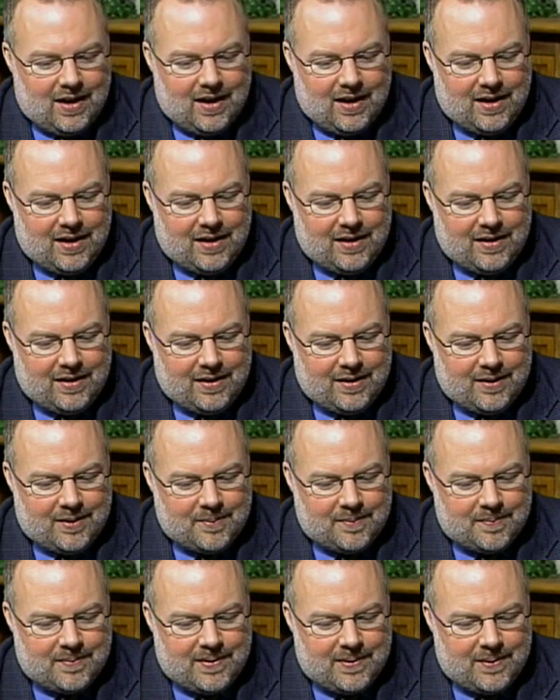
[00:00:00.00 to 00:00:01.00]
And
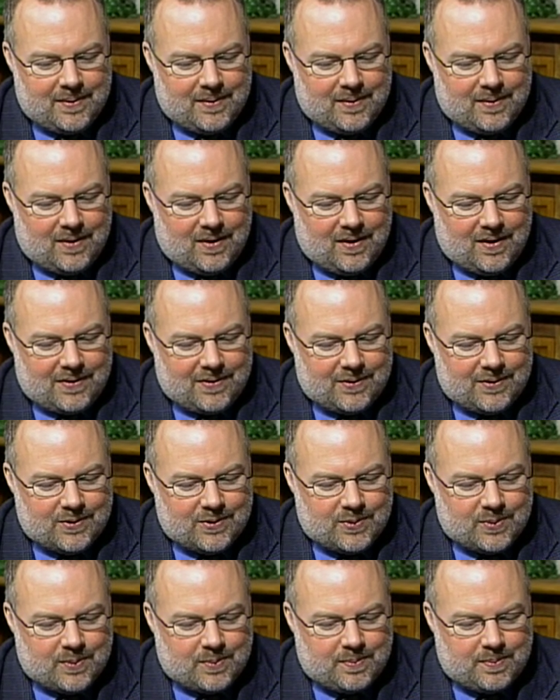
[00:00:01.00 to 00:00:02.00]
the
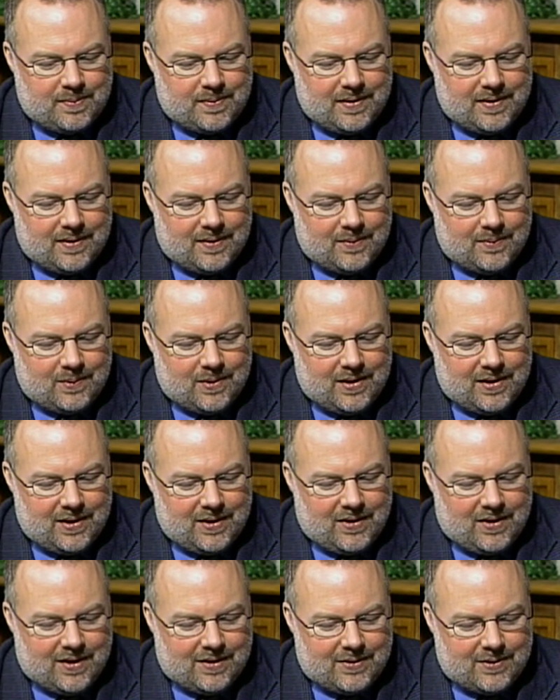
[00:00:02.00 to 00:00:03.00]
authors, one of
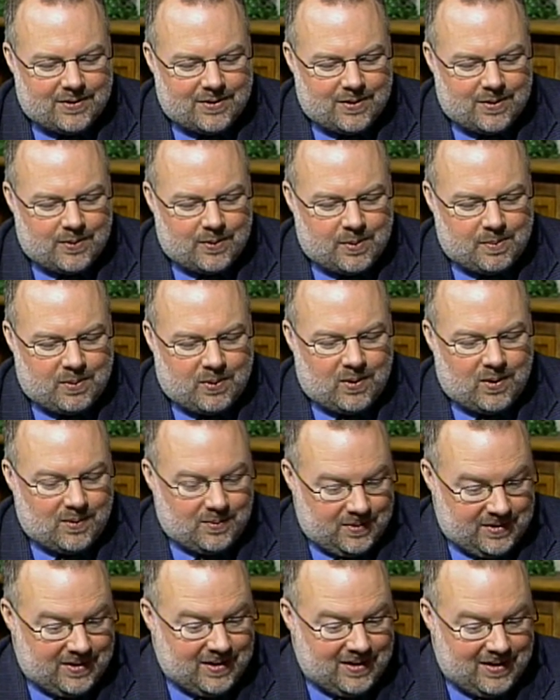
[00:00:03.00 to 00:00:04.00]
the authors of the
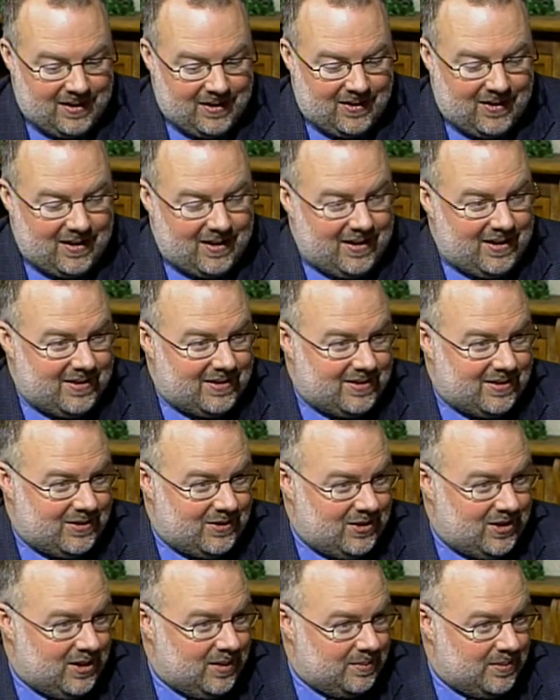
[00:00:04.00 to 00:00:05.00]
report was in the audience,
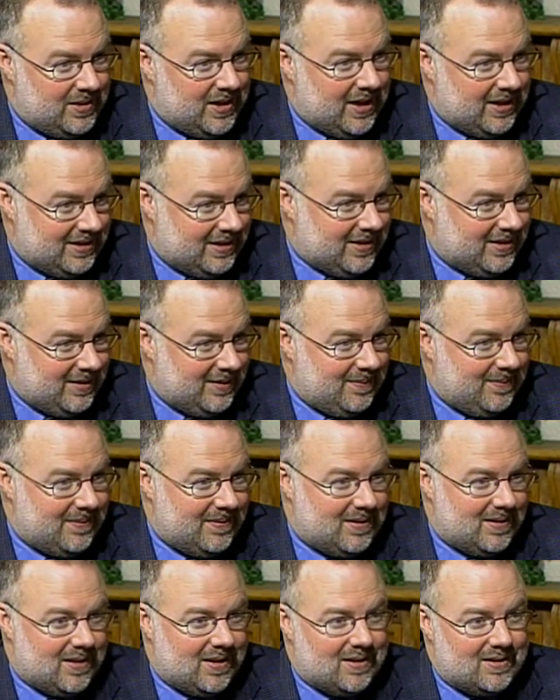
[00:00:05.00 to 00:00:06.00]
and she objected.
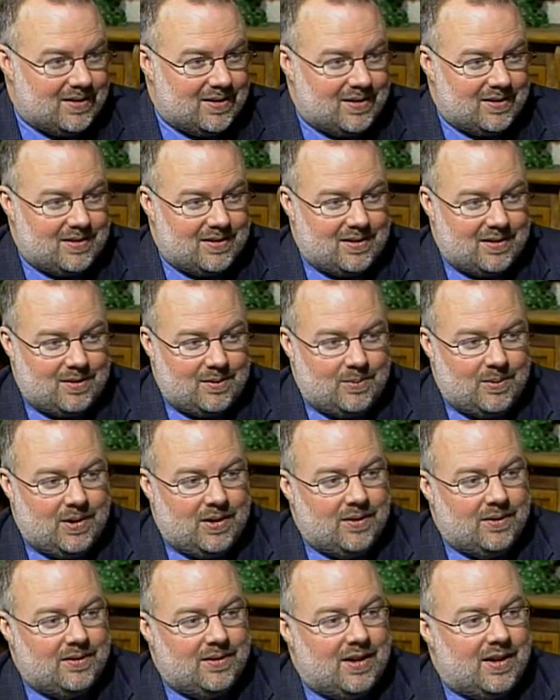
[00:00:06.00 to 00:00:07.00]
And she said,
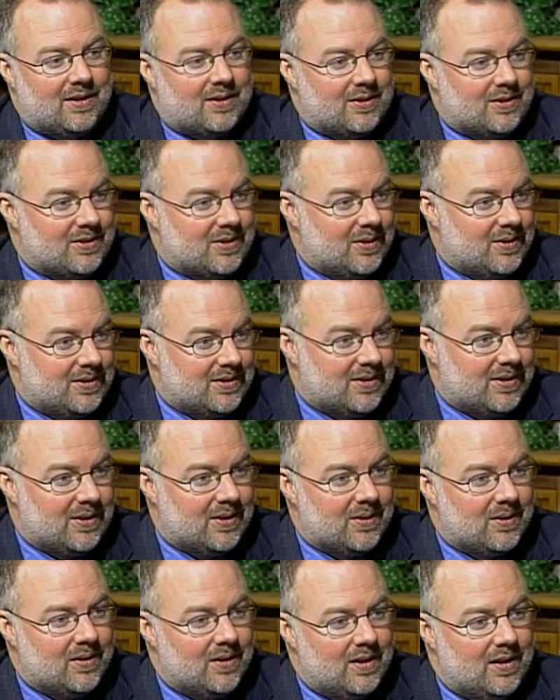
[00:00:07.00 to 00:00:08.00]
well, Dr.
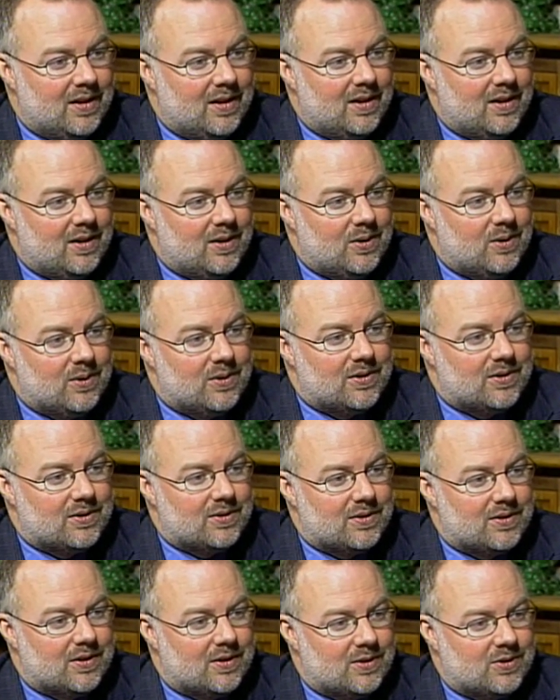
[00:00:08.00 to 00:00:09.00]
So-and-so, you're
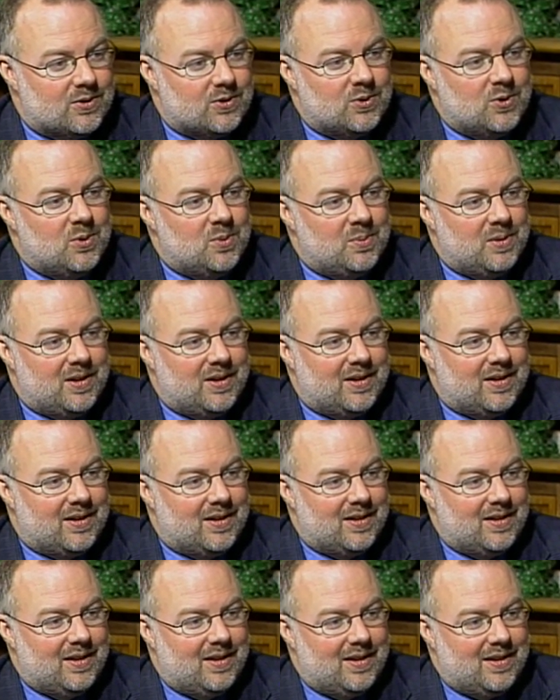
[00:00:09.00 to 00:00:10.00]
just
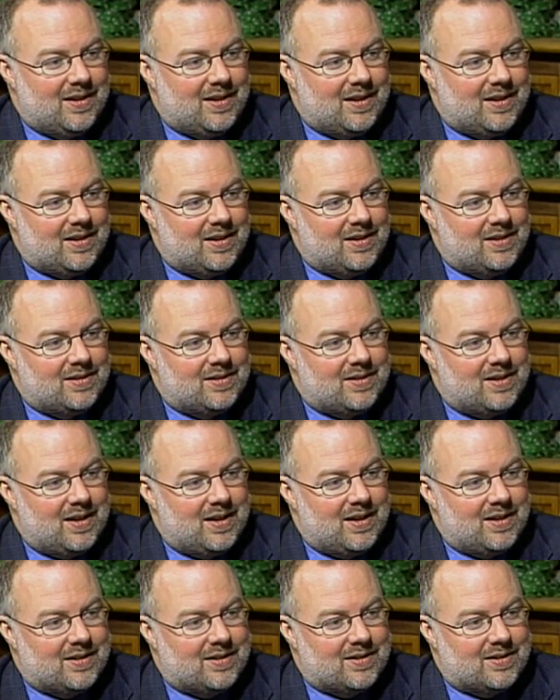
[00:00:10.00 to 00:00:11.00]
assuming that these
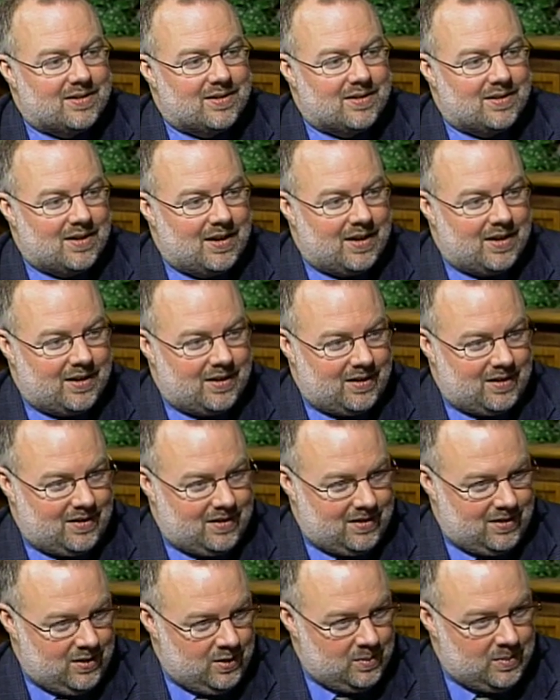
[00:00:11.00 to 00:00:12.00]
states like
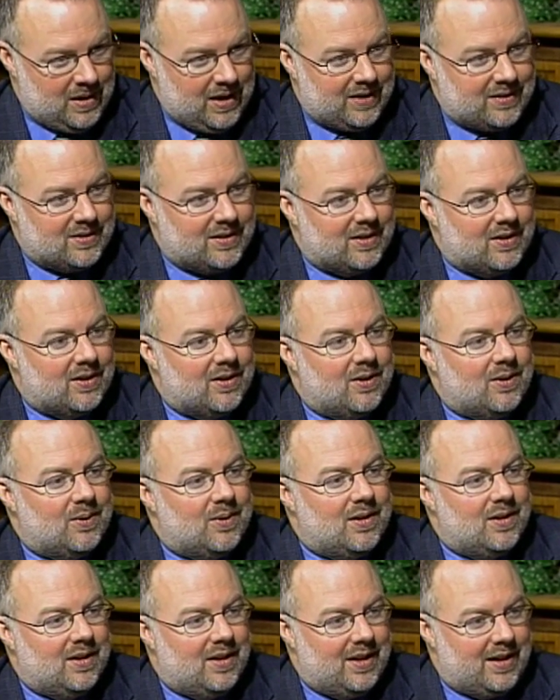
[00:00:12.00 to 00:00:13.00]
New
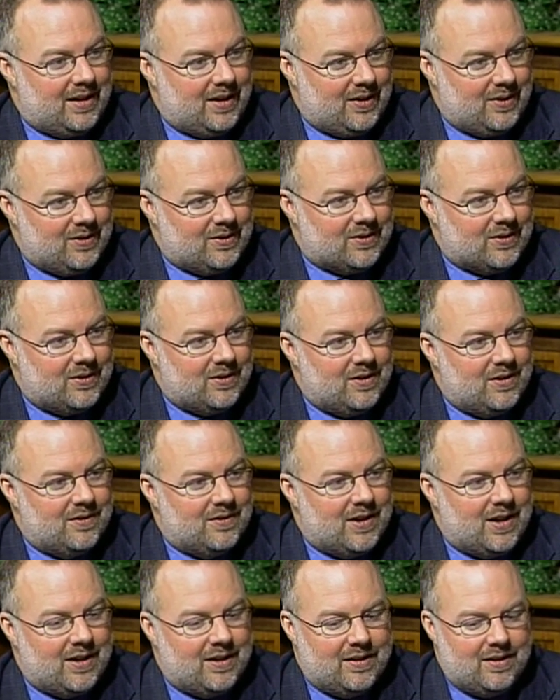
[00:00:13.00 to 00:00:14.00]
Mexico and like Arizona,
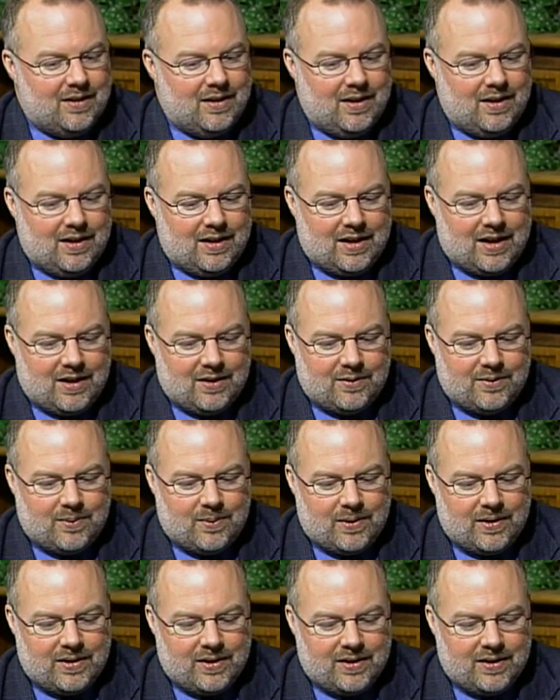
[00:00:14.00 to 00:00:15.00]
Nevada,
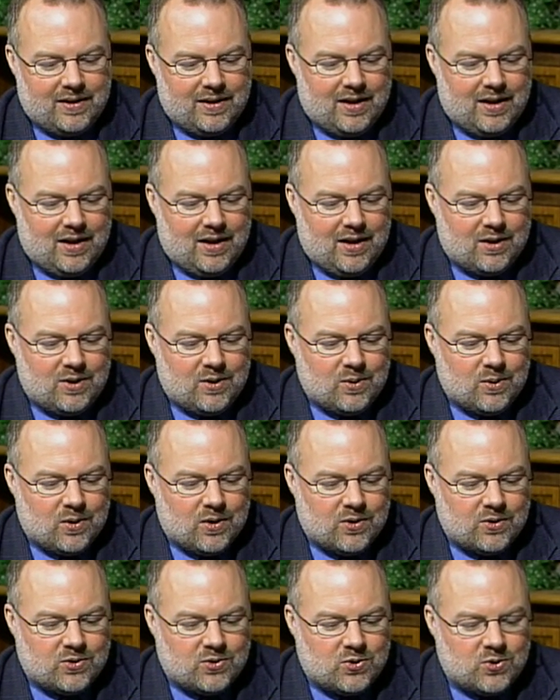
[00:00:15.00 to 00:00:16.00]
California,
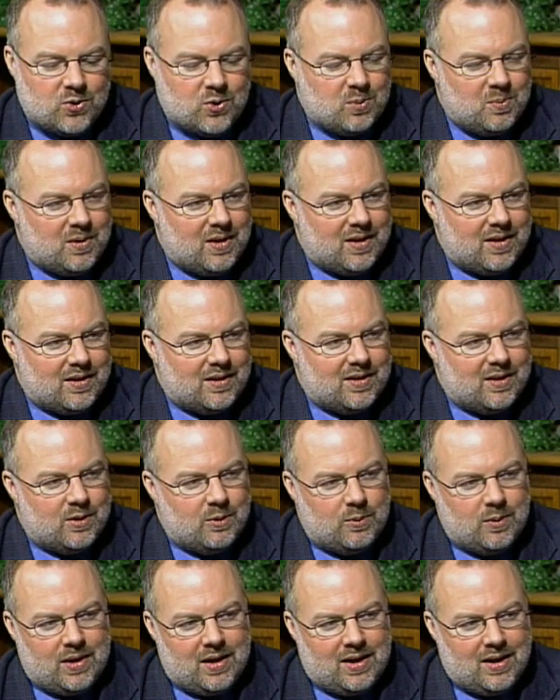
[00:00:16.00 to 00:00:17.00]
you're assuming
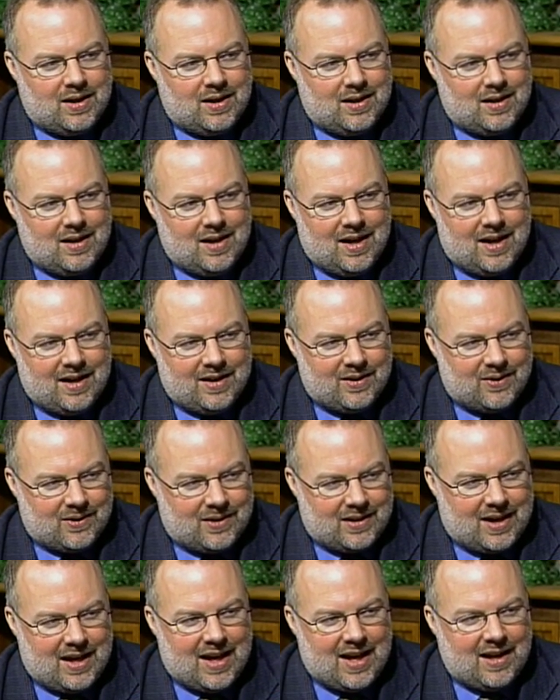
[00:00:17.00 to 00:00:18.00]
that we
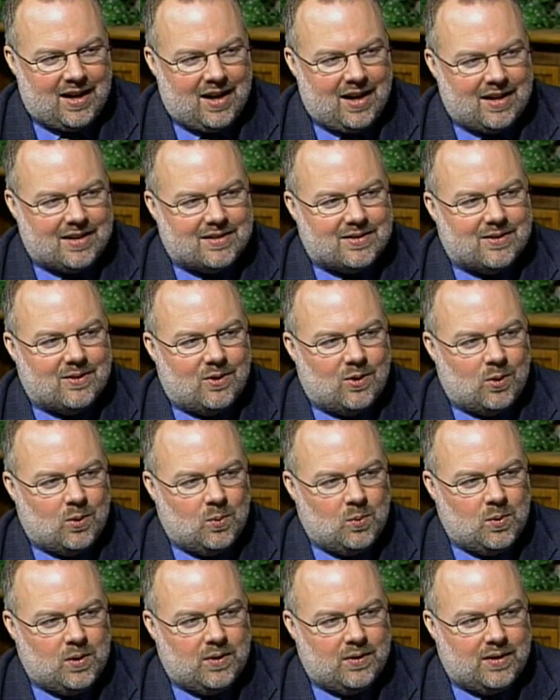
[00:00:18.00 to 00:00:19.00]
either cannot
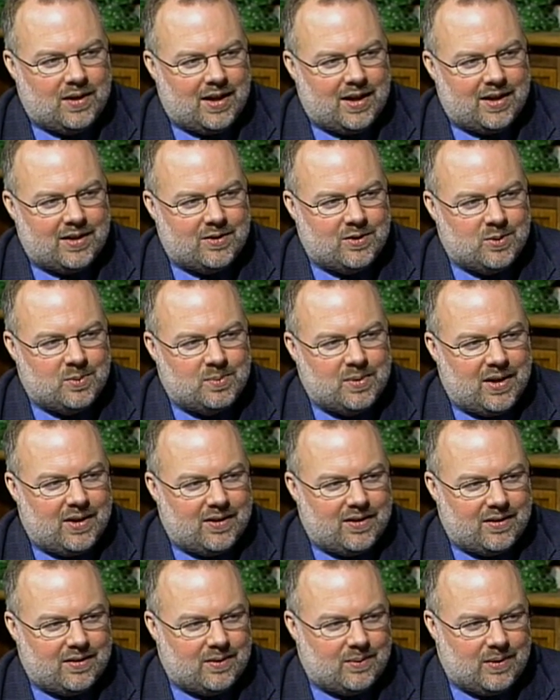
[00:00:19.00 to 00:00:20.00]
or will not do
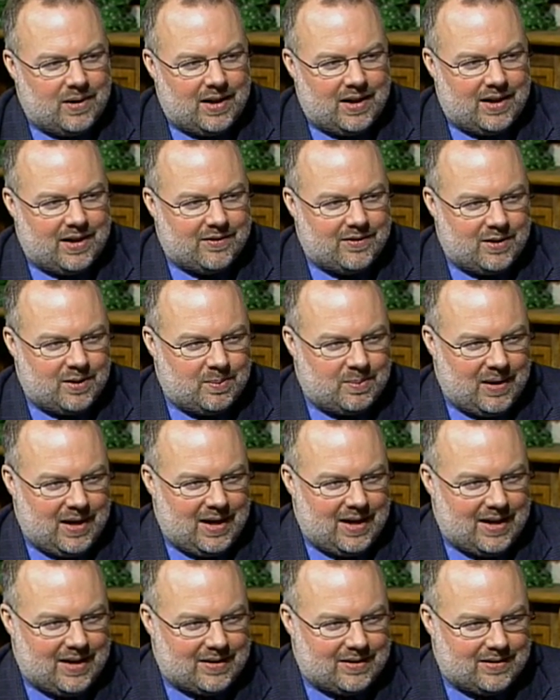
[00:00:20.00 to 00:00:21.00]
better than we have in the
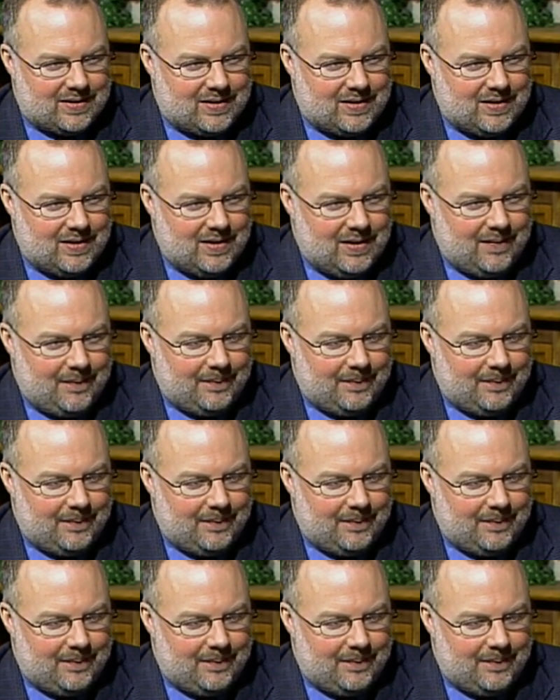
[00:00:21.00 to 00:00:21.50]
past.